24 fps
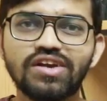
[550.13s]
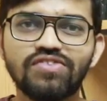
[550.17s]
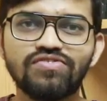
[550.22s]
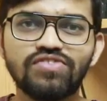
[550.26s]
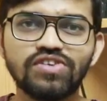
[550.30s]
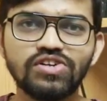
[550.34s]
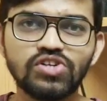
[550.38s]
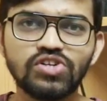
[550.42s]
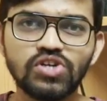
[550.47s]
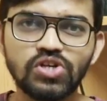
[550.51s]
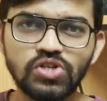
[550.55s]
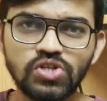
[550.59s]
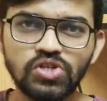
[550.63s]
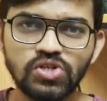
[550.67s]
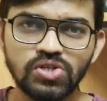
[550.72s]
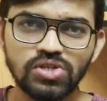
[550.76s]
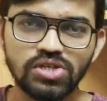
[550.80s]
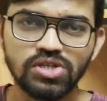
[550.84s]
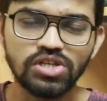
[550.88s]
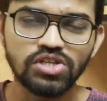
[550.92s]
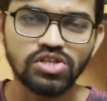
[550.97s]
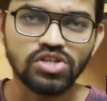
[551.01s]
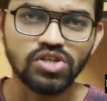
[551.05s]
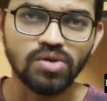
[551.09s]
refrigeration
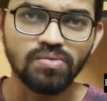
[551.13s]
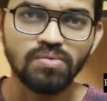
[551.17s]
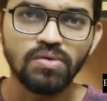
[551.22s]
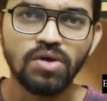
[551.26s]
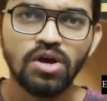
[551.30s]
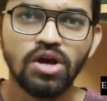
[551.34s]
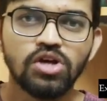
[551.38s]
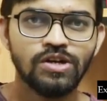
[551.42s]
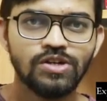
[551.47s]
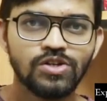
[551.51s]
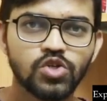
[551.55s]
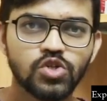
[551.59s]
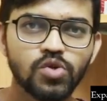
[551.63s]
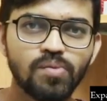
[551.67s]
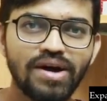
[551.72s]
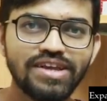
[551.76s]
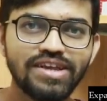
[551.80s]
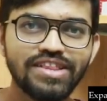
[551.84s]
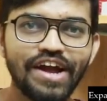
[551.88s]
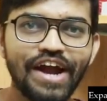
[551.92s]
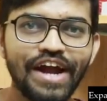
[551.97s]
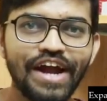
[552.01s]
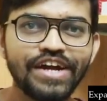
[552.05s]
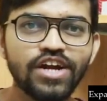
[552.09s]
system. So
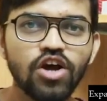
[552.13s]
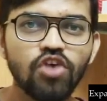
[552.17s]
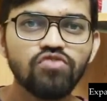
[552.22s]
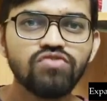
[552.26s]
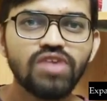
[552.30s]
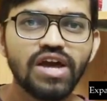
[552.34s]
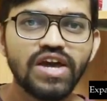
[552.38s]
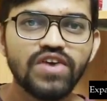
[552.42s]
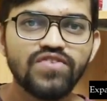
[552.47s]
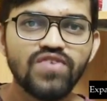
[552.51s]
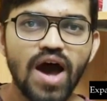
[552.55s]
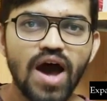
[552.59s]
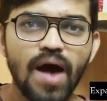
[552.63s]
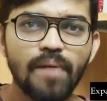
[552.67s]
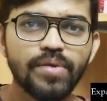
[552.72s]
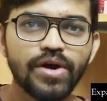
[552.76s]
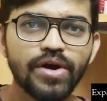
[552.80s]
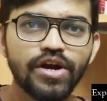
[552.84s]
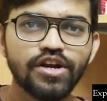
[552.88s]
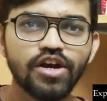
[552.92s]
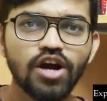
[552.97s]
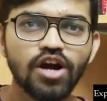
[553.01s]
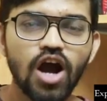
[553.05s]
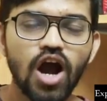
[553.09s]
by the end of the
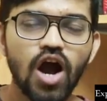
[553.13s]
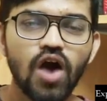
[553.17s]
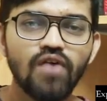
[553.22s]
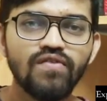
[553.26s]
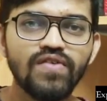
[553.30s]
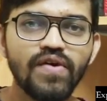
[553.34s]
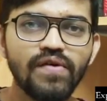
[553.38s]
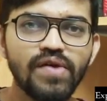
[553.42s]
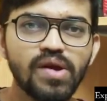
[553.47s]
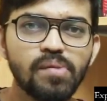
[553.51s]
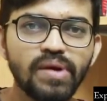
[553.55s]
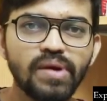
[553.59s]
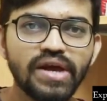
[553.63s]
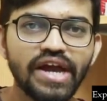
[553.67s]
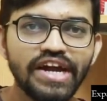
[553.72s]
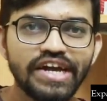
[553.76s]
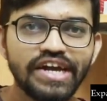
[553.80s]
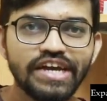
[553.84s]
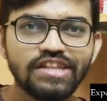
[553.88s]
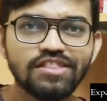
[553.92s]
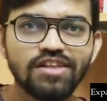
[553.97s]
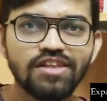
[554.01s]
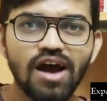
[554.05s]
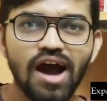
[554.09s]
evaporator, we will be
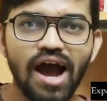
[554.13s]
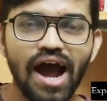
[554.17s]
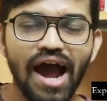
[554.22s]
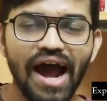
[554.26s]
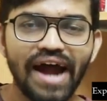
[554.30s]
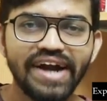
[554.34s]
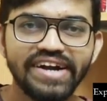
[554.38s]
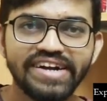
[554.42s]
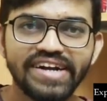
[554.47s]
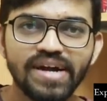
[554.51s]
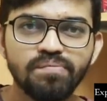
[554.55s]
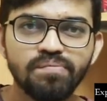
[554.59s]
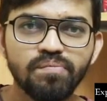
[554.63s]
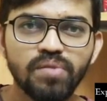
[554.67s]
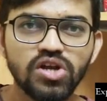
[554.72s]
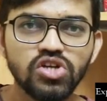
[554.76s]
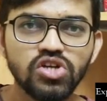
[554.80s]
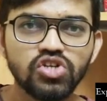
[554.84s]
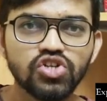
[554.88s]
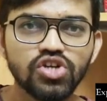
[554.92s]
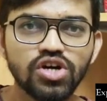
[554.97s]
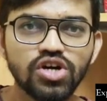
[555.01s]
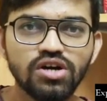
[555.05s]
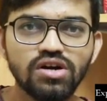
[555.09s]
getting the high
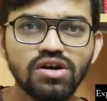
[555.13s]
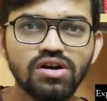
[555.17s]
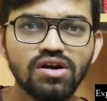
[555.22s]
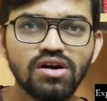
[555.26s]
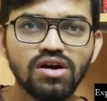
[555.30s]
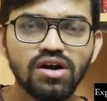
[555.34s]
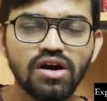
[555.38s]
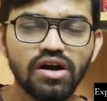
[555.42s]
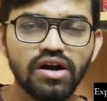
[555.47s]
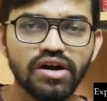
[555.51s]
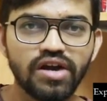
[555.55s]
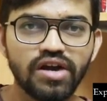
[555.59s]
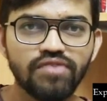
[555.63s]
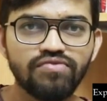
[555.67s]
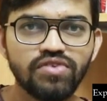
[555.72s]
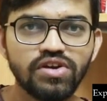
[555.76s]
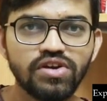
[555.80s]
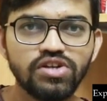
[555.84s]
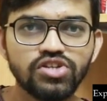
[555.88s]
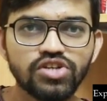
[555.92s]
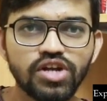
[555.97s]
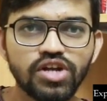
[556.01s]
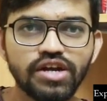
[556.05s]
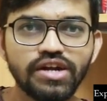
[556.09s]
temperature
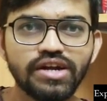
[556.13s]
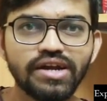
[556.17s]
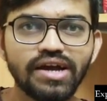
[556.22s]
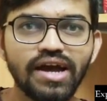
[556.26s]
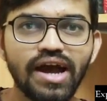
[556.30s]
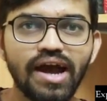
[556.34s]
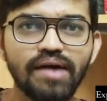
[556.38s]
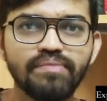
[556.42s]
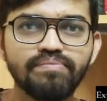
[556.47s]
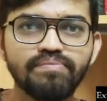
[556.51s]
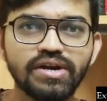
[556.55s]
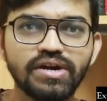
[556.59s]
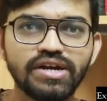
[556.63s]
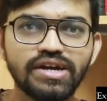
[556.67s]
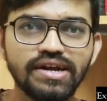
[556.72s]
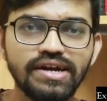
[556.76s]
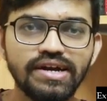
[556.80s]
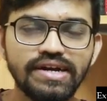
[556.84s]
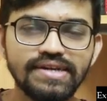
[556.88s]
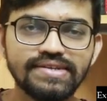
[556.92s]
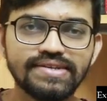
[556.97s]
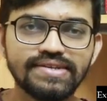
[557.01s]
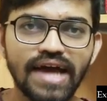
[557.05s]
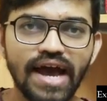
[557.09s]
refrigerant, but
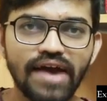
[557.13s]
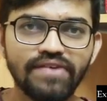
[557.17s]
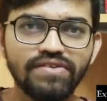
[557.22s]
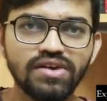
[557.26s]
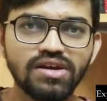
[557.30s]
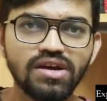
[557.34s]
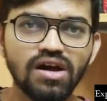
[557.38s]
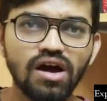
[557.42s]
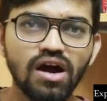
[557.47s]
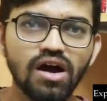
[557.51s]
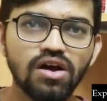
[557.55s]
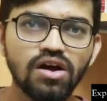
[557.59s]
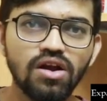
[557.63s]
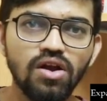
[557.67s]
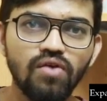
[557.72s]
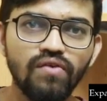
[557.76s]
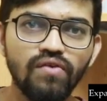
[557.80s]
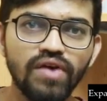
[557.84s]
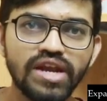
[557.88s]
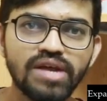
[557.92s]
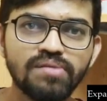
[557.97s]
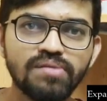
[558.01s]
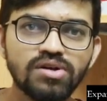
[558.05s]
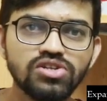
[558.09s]
it is having a
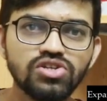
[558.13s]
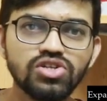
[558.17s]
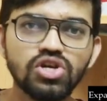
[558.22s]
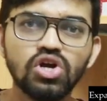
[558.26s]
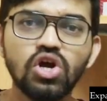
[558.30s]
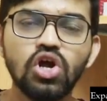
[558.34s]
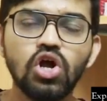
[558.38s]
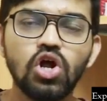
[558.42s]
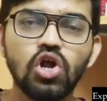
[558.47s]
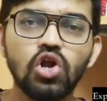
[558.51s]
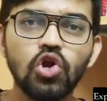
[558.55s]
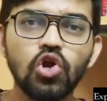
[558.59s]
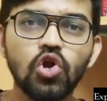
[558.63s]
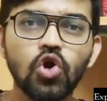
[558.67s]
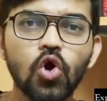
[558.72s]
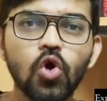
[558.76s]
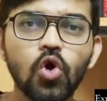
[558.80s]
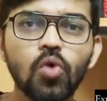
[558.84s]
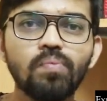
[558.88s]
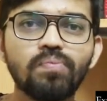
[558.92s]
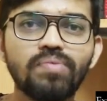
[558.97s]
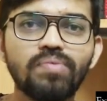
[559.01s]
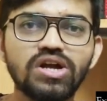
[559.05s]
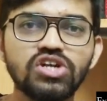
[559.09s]
very much
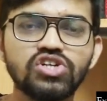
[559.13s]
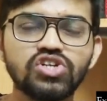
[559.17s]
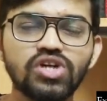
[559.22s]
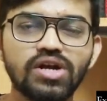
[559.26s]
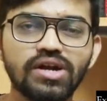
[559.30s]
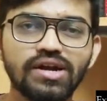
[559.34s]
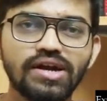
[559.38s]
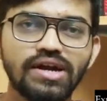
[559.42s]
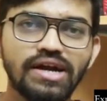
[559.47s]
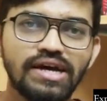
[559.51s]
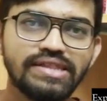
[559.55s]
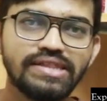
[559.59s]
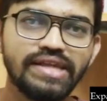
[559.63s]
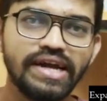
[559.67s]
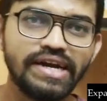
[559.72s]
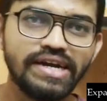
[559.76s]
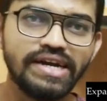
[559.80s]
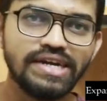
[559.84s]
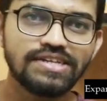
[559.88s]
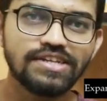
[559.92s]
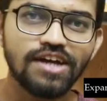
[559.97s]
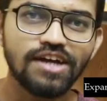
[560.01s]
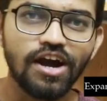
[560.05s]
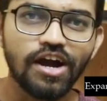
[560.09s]
low pressure. Then
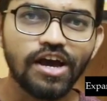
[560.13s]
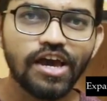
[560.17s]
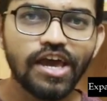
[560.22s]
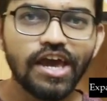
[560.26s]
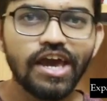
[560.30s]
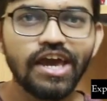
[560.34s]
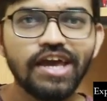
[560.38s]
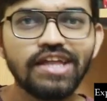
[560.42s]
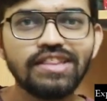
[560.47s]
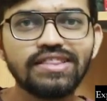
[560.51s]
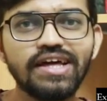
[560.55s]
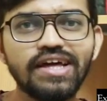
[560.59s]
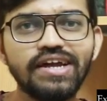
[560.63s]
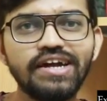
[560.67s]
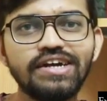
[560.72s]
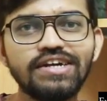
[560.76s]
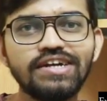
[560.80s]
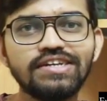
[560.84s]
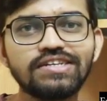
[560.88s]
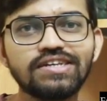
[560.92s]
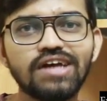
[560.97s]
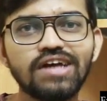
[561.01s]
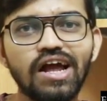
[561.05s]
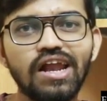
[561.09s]
it is again, then it
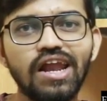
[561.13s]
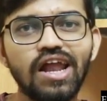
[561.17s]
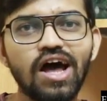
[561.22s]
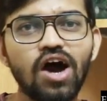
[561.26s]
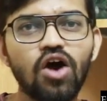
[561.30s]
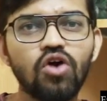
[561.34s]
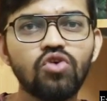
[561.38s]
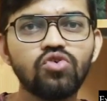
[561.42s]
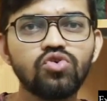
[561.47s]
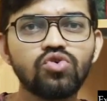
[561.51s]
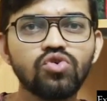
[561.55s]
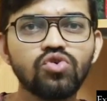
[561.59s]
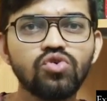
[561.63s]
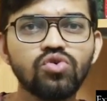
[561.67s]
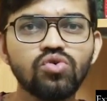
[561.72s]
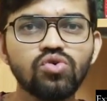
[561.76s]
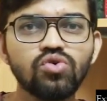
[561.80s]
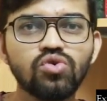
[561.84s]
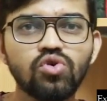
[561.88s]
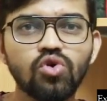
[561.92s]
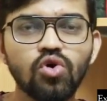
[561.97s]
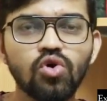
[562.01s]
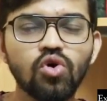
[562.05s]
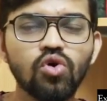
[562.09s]
is allowed
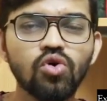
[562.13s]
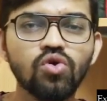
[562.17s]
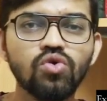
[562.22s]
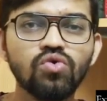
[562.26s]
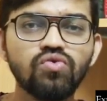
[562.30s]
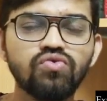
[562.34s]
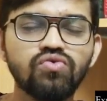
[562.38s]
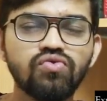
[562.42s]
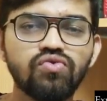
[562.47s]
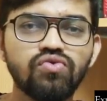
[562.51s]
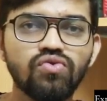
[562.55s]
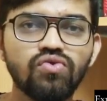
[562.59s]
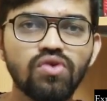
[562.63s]
to go